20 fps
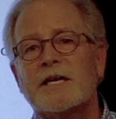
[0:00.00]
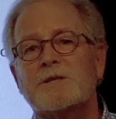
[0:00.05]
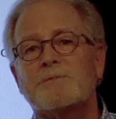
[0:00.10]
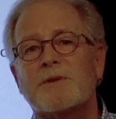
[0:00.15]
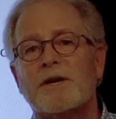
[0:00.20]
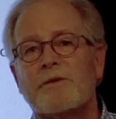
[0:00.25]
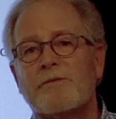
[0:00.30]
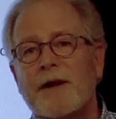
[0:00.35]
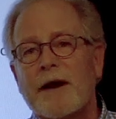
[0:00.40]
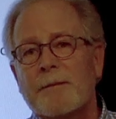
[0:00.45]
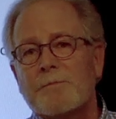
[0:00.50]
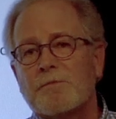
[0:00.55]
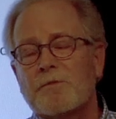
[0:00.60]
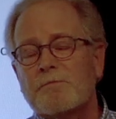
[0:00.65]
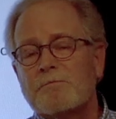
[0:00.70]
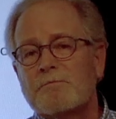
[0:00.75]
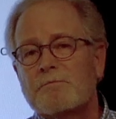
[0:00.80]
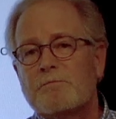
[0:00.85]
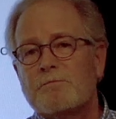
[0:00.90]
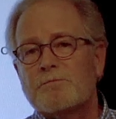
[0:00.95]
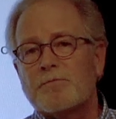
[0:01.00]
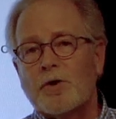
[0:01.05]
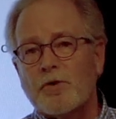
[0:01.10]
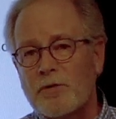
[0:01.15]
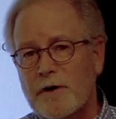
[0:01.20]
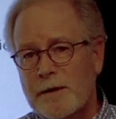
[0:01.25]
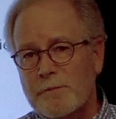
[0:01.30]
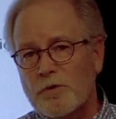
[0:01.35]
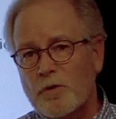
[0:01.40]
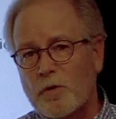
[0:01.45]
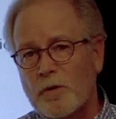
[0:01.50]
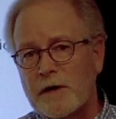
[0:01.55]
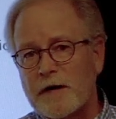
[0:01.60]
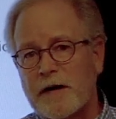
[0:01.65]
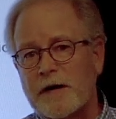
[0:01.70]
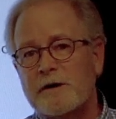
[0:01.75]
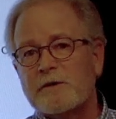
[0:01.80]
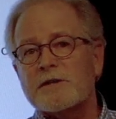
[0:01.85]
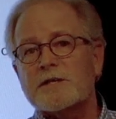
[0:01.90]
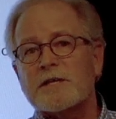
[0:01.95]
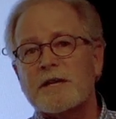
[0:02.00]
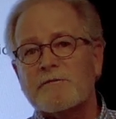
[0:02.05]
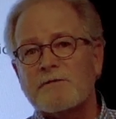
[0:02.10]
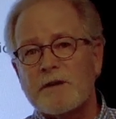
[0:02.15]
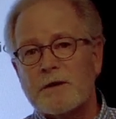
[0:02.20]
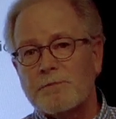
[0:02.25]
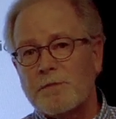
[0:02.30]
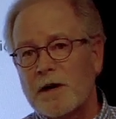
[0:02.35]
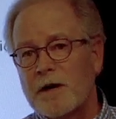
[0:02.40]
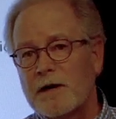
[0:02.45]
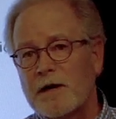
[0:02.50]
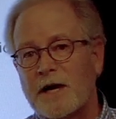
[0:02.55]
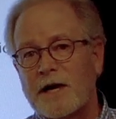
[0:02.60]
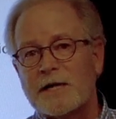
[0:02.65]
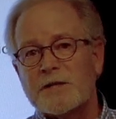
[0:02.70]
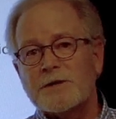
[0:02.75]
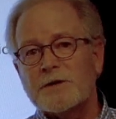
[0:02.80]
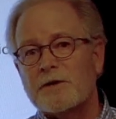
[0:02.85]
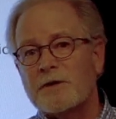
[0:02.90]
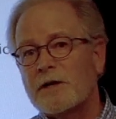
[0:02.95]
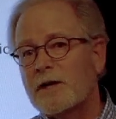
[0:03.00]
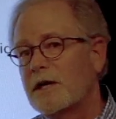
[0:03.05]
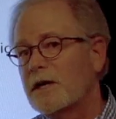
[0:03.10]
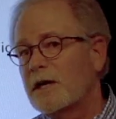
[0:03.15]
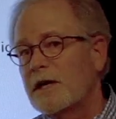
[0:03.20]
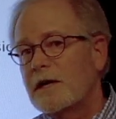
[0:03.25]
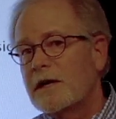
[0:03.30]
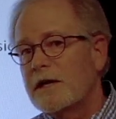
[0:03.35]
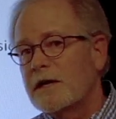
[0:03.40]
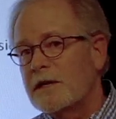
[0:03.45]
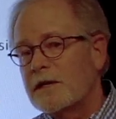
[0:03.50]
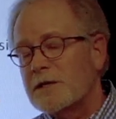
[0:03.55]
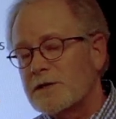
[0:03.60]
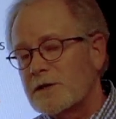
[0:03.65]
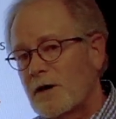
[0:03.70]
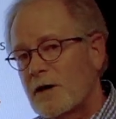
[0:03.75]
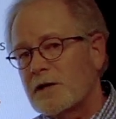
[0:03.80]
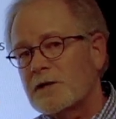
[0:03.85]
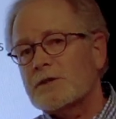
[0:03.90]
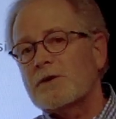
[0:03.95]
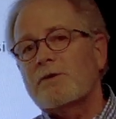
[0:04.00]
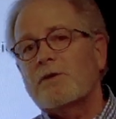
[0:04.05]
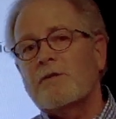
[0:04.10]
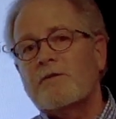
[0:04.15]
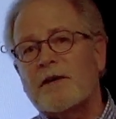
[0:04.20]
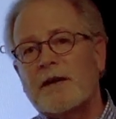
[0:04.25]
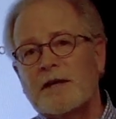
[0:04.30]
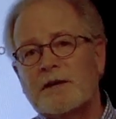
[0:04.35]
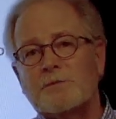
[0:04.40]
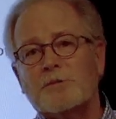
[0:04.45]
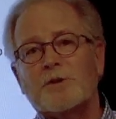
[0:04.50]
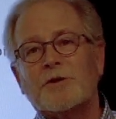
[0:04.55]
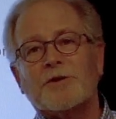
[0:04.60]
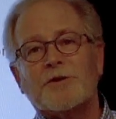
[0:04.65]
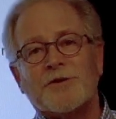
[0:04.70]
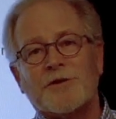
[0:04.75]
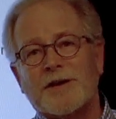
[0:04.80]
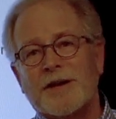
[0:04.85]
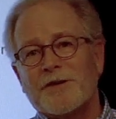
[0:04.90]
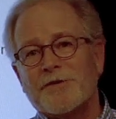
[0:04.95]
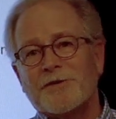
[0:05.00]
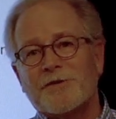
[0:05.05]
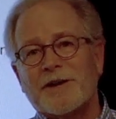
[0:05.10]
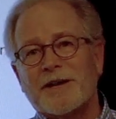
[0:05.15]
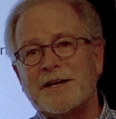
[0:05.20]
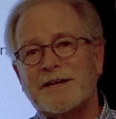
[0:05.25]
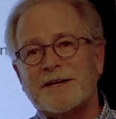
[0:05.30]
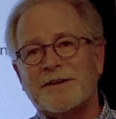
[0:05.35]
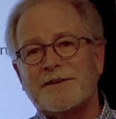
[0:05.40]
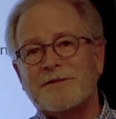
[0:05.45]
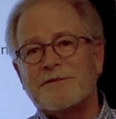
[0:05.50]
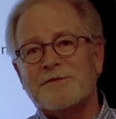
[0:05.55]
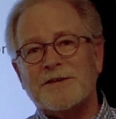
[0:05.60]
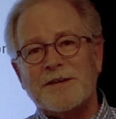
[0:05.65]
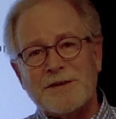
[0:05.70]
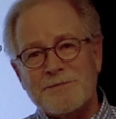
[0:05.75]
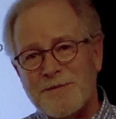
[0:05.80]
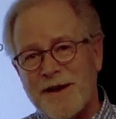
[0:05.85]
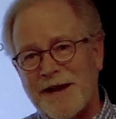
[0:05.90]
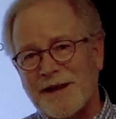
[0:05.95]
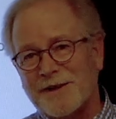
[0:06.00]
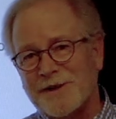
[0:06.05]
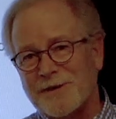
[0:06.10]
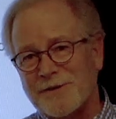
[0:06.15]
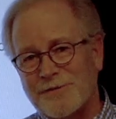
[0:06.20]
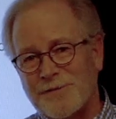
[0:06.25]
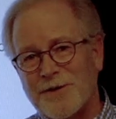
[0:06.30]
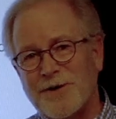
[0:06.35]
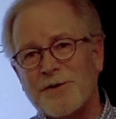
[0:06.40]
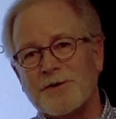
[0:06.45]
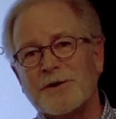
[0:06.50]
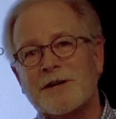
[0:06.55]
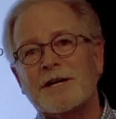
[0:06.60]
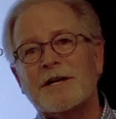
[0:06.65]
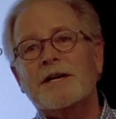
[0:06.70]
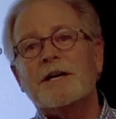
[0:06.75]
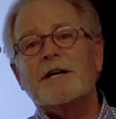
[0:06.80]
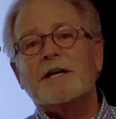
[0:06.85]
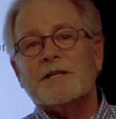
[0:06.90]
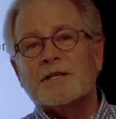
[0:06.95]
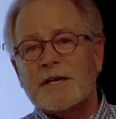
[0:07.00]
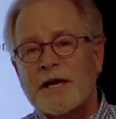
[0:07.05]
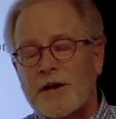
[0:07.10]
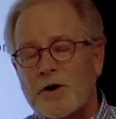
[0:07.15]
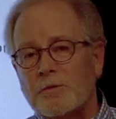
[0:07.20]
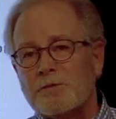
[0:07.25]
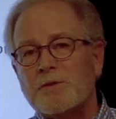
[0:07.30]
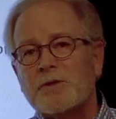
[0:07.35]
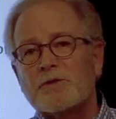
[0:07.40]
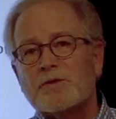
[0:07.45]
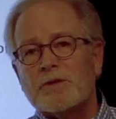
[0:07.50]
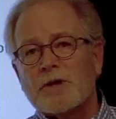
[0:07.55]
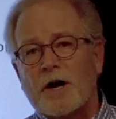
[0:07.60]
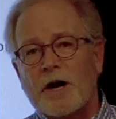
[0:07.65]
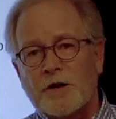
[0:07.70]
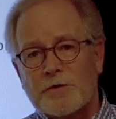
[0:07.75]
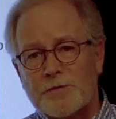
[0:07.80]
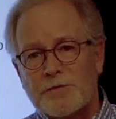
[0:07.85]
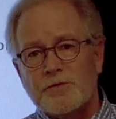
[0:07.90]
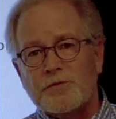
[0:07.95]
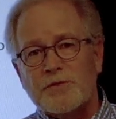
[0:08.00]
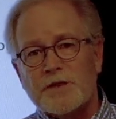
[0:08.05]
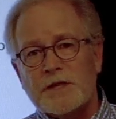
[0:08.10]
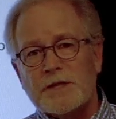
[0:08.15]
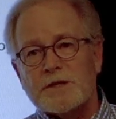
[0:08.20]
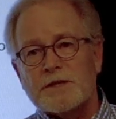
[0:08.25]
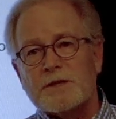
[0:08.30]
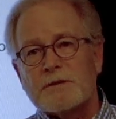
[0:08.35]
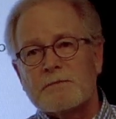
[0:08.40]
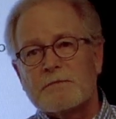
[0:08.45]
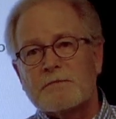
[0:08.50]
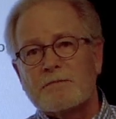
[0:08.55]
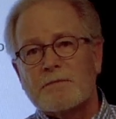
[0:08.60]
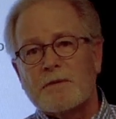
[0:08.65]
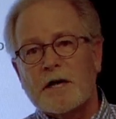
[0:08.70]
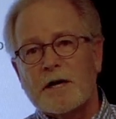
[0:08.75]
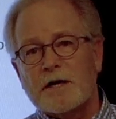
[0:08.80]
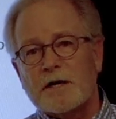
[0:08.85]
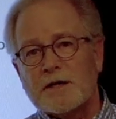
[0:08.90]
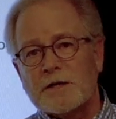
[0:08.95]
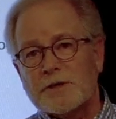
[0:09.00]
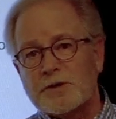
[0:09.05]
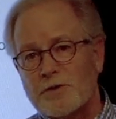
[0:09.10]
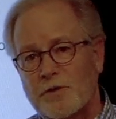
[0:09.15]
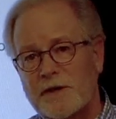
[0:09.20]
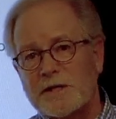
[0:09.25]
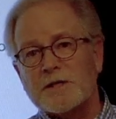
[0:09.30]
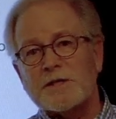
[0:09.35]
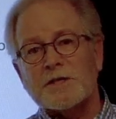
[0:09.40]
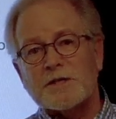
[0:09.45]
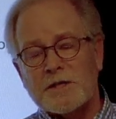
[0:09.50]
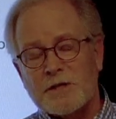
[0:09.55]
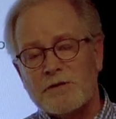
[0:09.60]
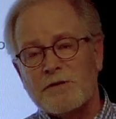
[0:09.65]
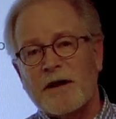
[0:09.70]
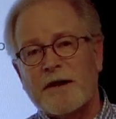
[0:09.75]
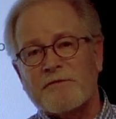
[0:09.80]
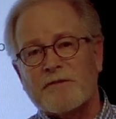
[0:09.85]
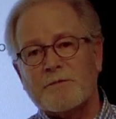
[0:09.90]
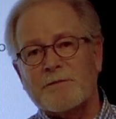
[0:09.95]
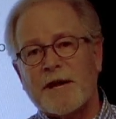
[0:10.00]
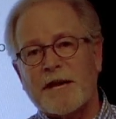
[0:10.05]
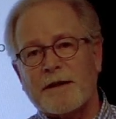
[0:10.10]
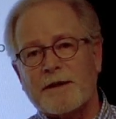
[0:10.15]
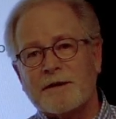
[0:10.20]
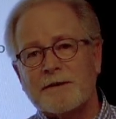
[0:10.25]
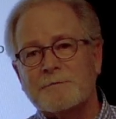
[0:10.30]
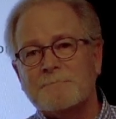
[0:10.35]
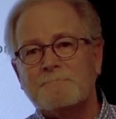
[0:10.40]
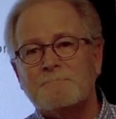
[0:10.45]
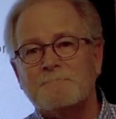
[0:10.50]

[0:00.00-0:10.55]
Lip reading: HP-RAP program coordinator, Stephanie Barnheiser, is also available the other end of email or phone to help you talk through these choices that you have to make.